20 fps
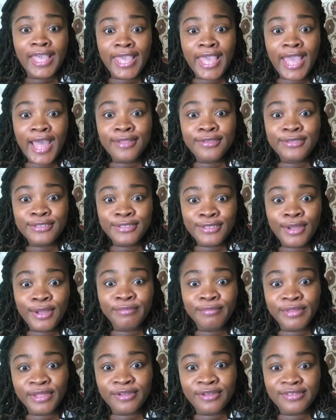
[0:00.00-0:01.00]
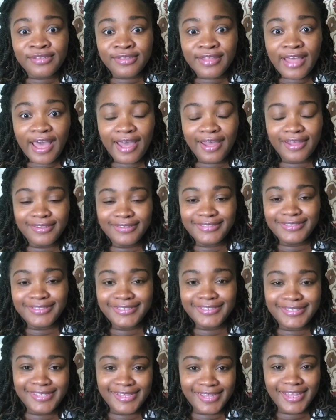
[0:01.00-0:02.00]
Calcium does that.
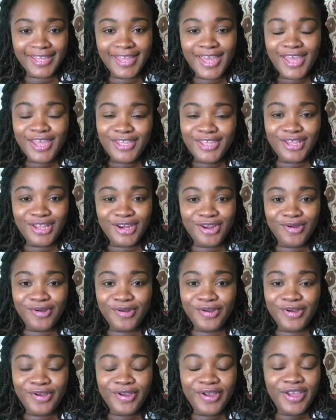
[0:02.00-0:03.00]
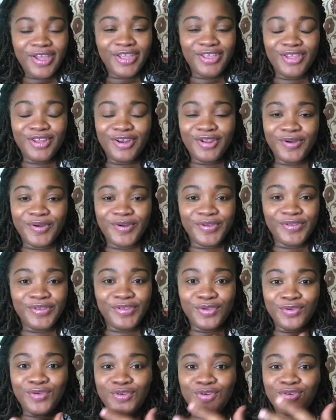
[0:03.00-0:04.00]
You
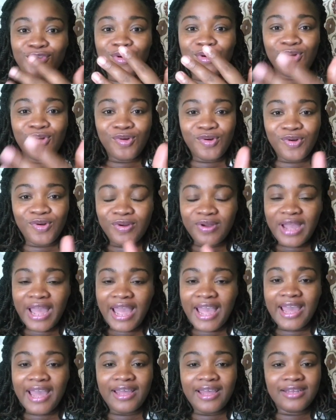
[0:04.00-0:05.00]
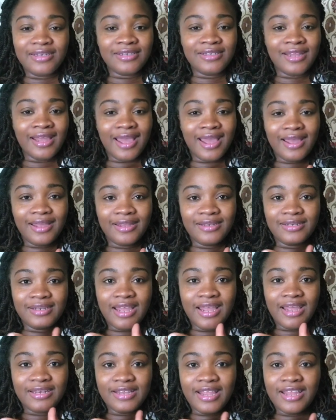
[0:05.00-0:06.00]
grow, and
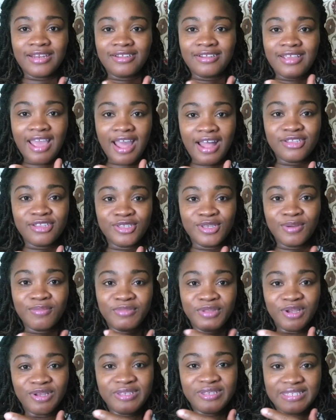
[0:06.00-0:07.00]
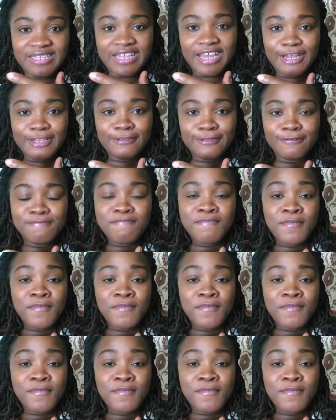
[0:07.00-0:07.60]
calcium does that.